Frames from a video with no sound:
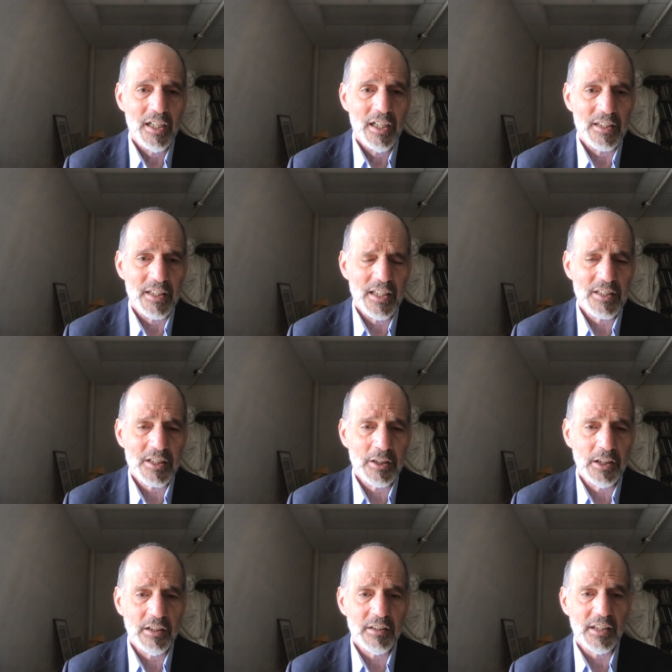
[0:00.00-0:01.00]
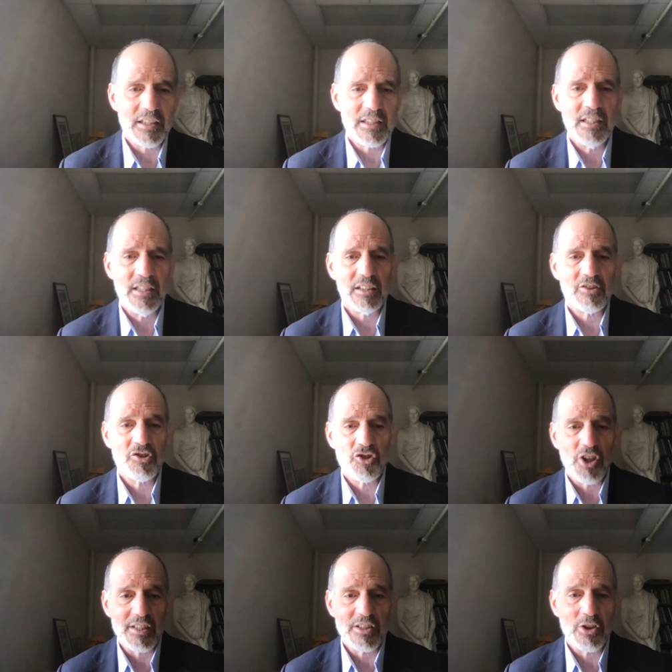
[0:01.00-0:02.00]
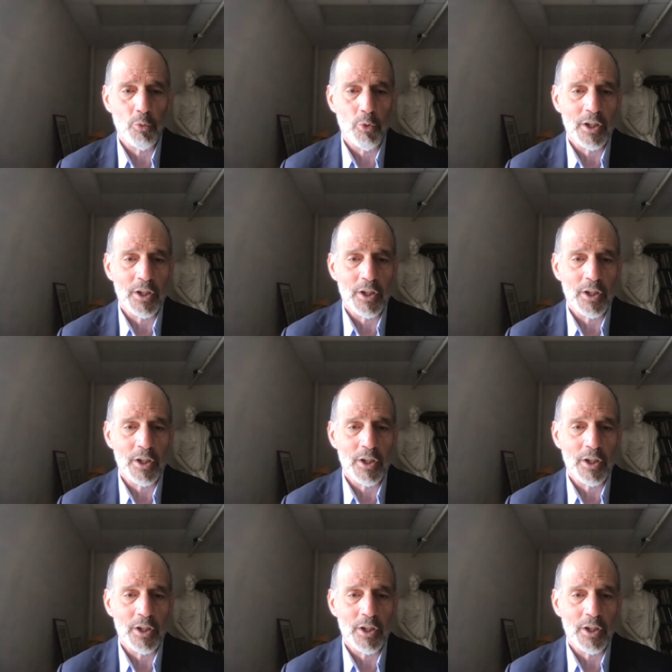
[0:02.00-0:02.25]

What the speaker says: it's clear that it's not just a